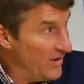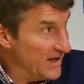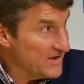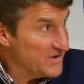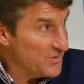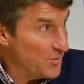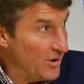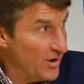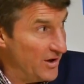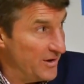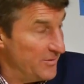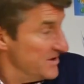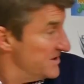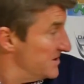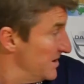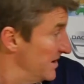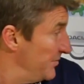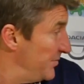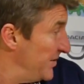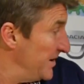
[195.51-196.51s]
That's why he
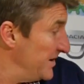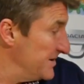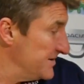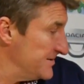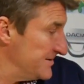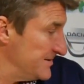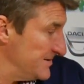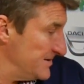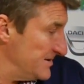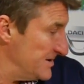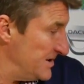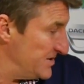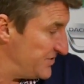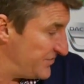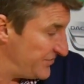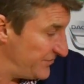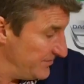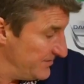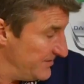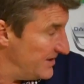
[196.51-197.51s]
was limping as